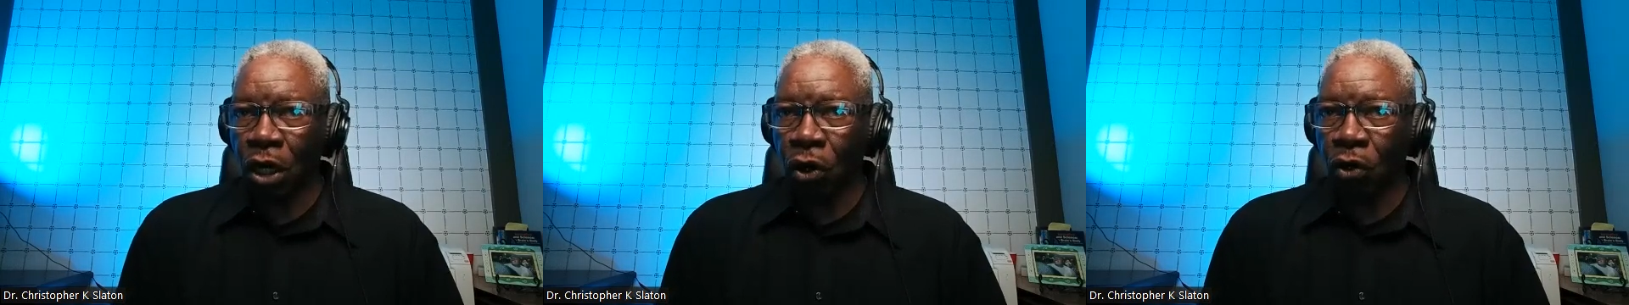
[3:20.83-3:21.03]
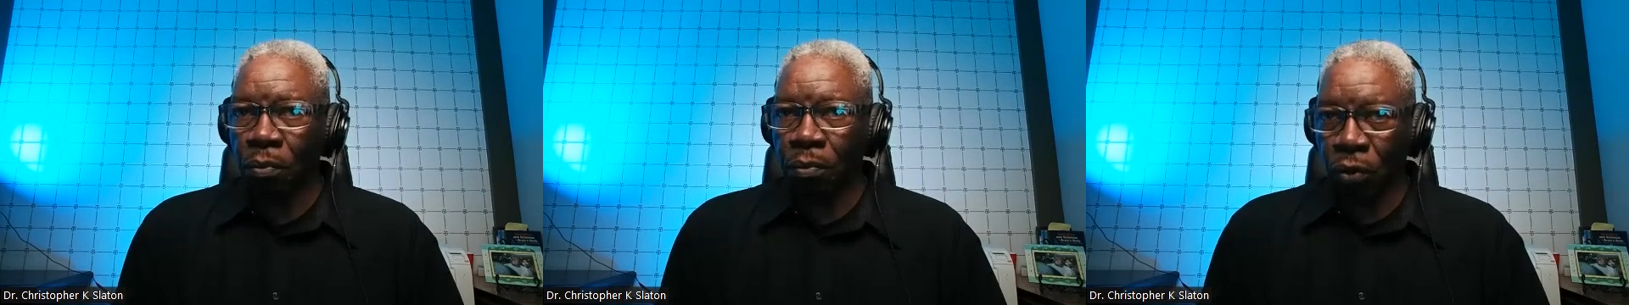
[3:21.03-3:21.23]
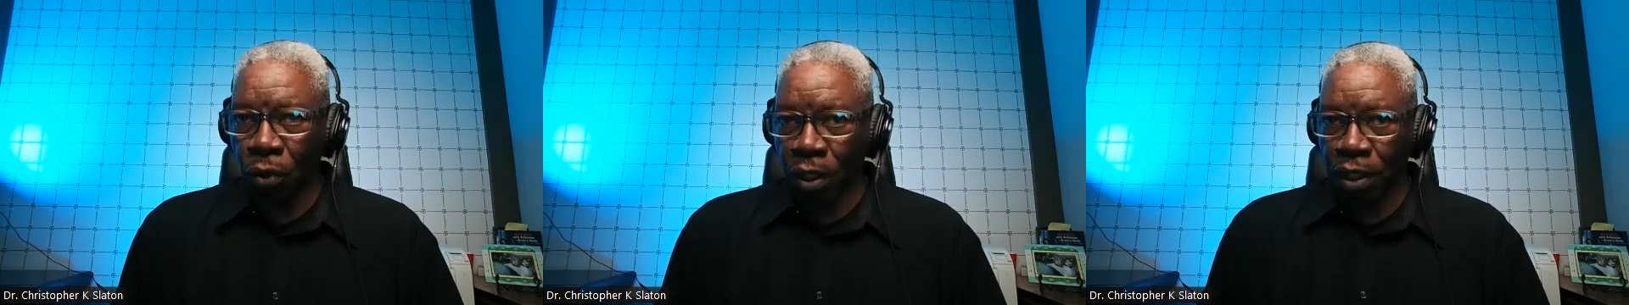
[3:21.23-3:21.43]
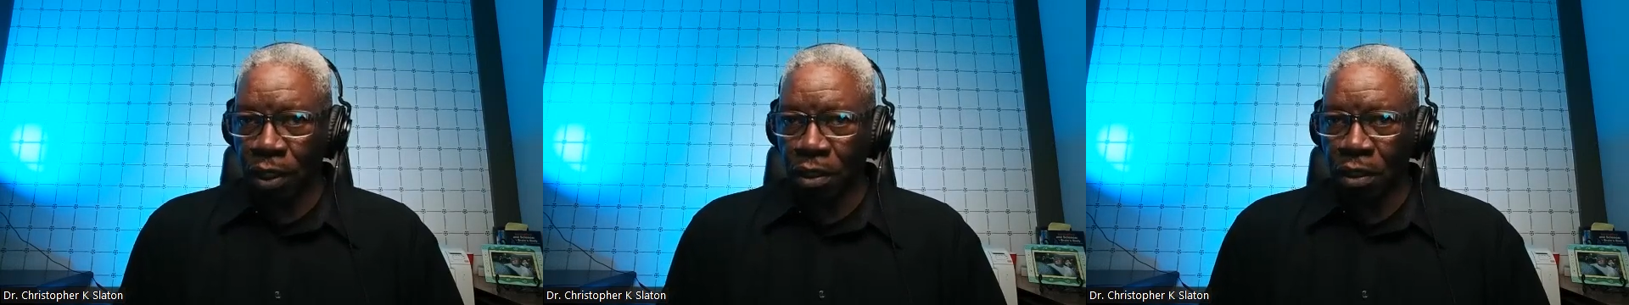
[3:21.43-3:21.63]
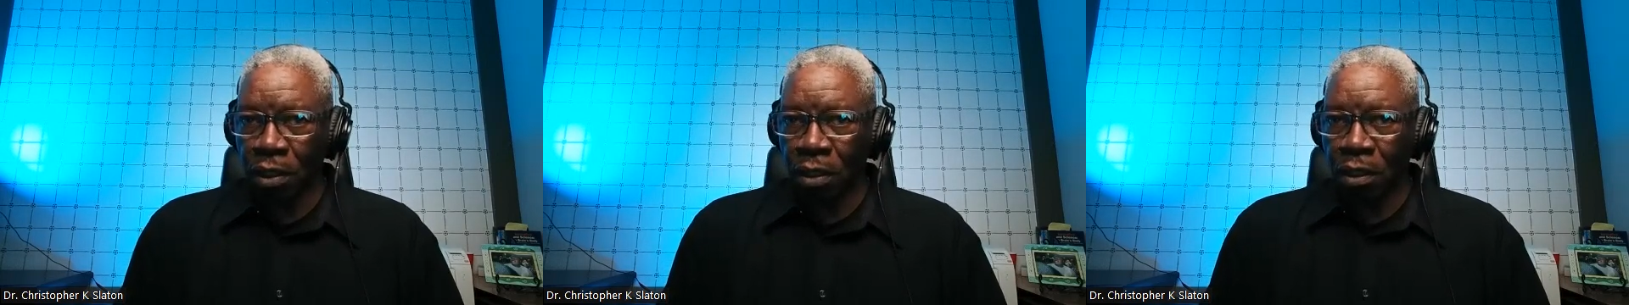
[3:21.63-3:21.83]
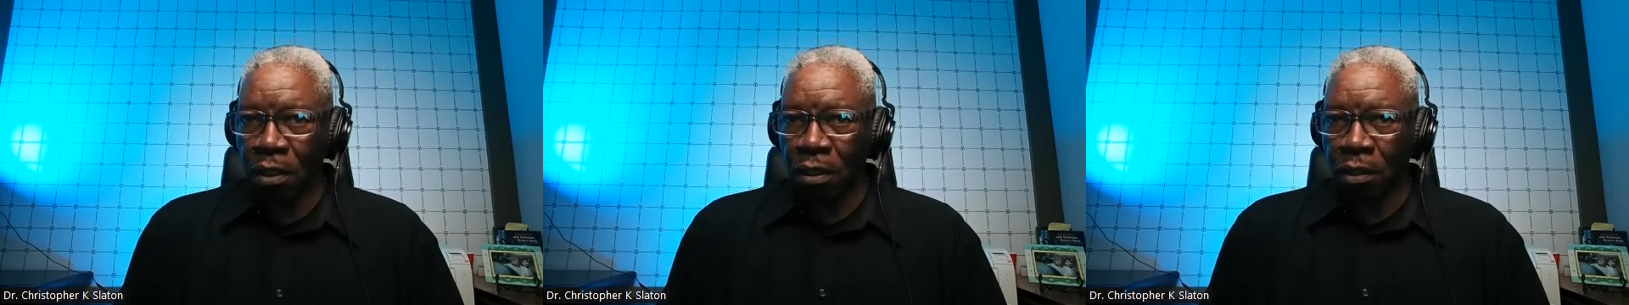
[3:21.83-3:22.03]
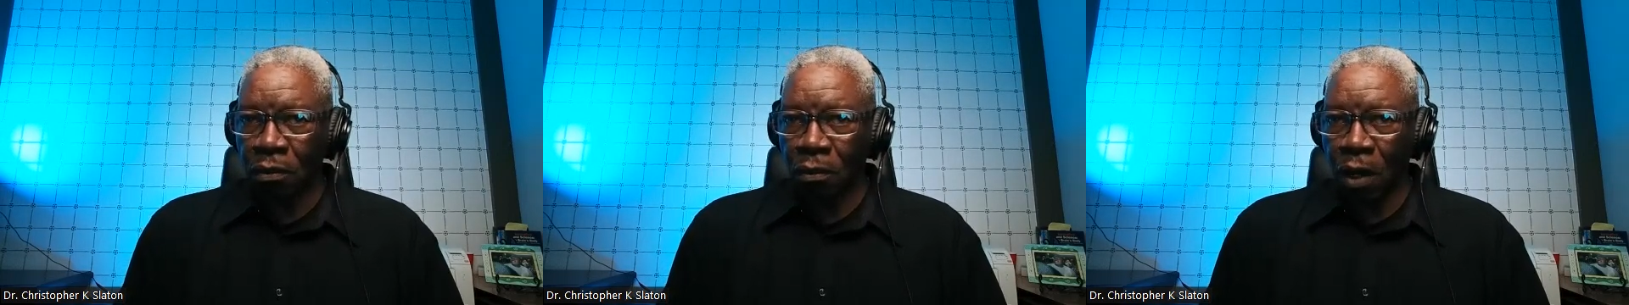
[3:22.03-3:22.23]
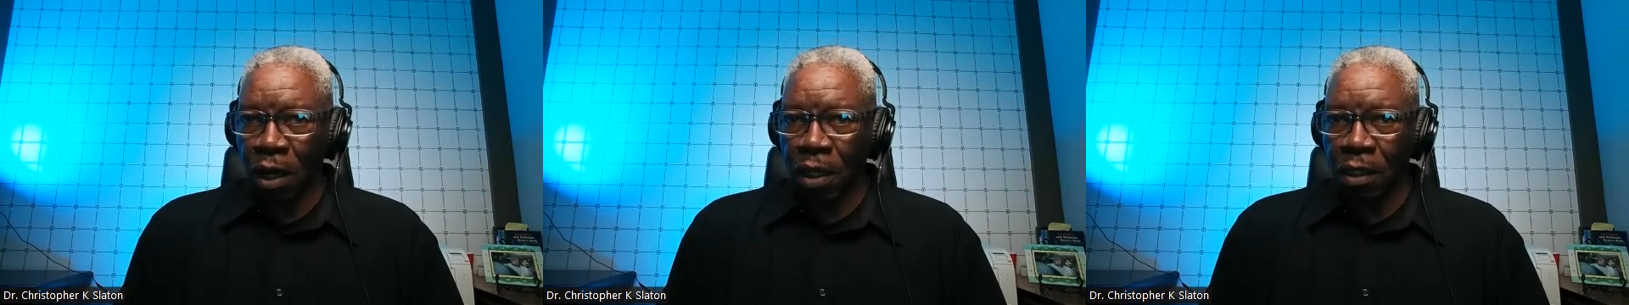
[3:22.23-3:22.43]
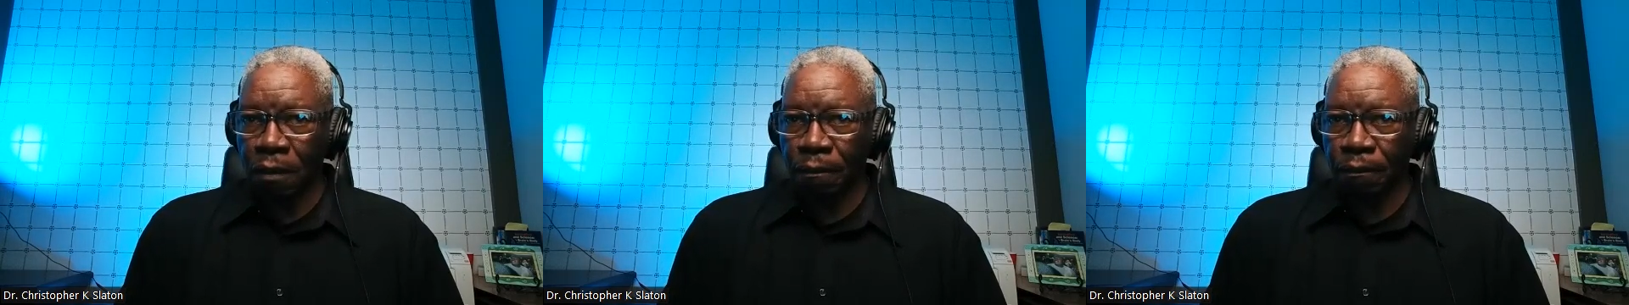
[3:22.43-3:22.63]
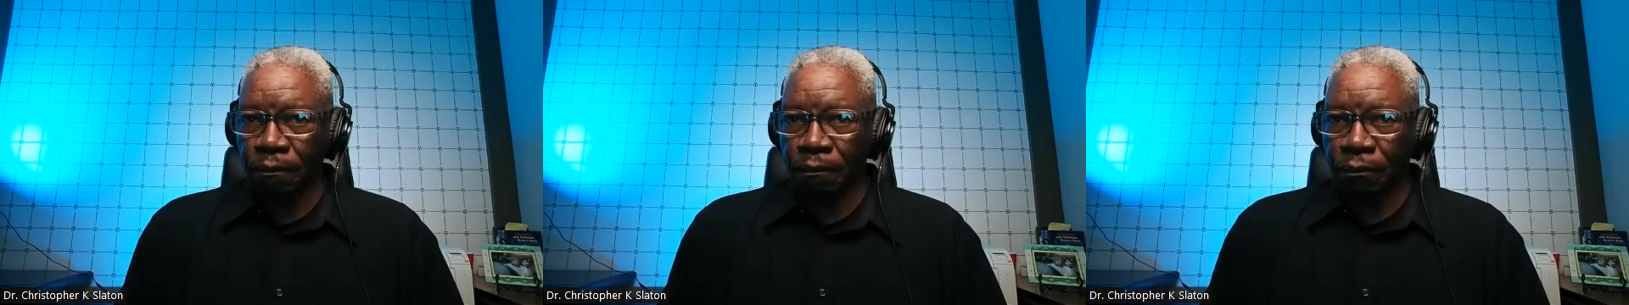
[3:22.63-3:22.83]
goal point,
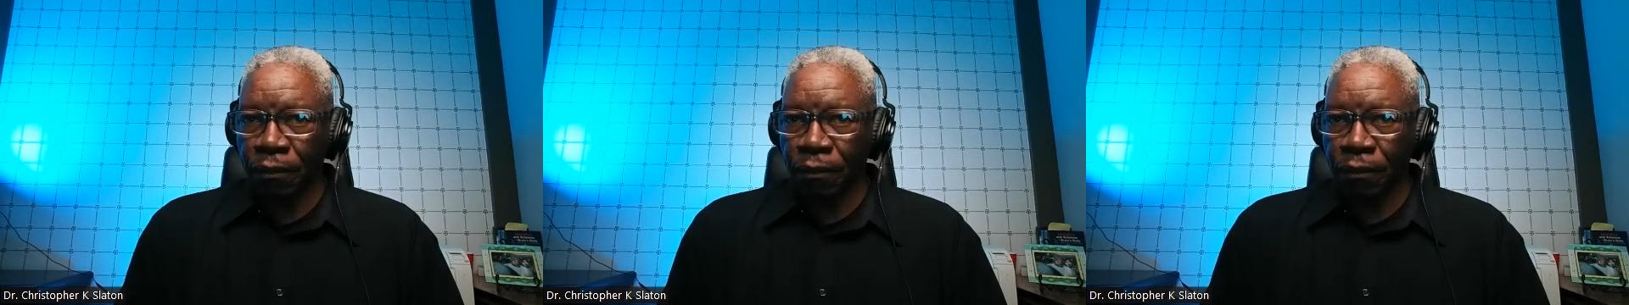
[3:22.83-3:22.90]
right?